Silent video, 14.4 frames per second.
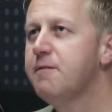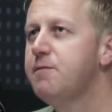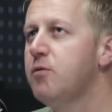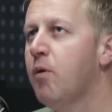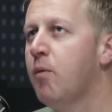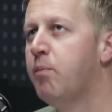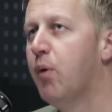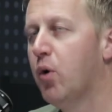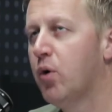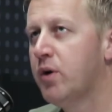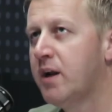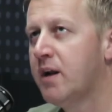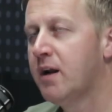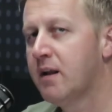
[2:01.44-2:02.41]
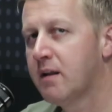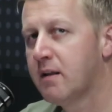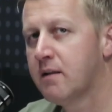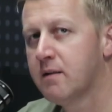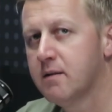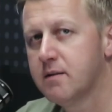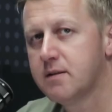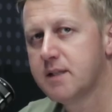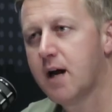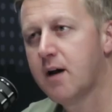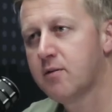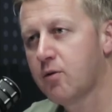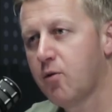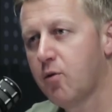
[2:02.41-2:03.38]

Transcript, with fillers: really if you were born in a little town